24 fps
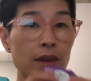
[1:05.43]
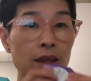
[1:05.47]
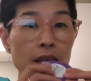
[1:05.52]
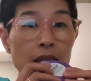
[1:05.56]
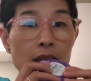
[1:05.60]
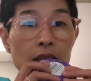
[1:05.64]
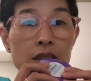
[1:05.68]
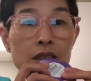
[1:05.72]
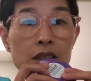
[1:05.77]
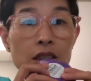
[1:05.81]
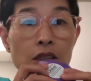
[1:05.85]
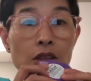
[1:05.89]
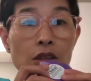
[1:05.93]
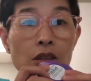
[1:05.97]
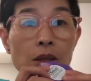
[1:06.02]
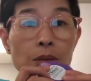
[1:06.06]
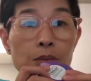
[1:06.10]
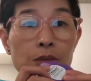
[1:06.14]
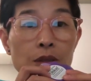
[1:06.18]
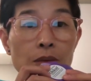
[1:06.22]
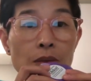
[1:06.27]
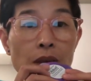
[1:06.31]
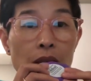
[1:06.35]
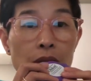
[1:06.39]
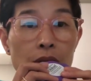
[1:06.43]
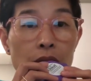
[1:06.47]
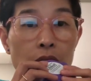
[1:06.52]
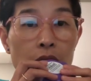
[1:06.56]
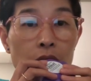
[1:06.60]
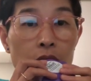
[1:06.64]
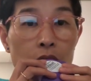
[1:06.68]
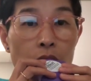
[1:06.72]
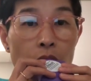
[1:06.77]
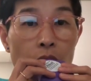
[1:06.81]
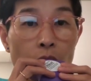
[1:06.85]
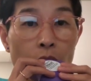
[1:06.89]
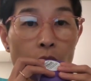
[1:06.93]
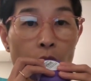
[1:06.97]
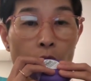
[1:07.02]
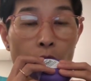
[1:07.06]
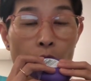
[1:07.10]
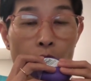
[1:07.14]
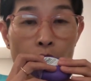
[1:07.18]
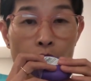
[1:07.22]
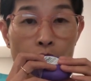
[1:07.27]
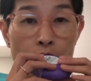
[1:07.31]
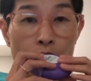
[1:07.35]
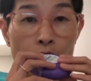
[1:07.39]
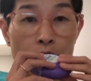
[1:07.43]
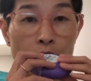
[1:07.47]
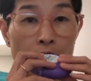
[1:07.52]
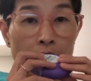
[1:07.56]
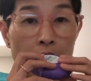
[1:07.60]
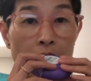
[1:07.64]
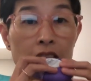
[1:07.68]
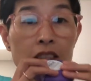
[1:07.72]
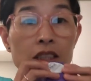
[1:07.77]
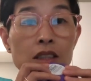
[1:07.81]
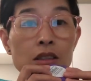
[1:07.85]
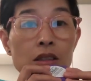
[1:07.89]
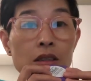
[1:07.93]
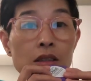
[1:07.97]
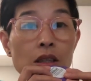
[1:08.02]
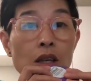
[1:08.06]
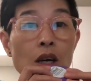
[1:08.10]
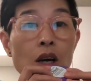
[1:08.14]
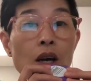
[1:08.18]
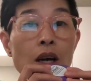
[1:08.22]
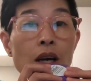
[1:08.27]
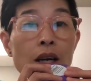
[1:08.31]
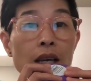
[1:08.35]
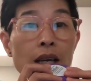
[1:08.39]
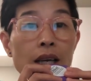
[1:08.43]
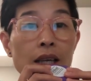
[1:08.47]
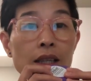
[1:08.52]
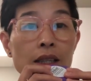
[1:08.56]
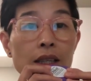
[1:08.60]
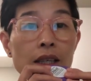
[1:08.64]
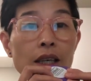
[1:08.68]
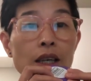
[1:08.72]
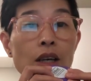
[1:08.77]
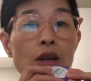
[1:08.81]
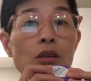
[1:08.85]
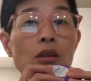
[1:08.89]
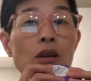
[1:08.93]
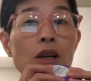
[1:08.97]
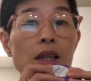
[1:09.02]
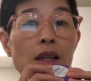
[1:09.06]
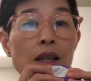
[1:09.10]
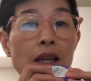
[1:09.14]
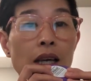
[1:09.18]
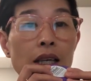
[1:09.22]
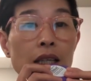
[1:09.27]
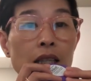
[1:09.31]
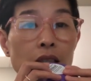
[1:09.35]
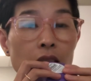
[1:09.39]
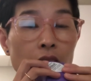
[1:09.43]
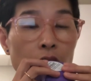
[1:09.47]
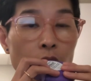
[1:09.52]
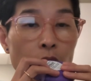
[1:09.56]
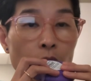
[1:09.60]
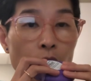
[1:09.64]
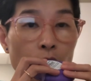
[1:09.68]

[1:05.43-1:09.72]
seal your lips around this and just inhale lightly.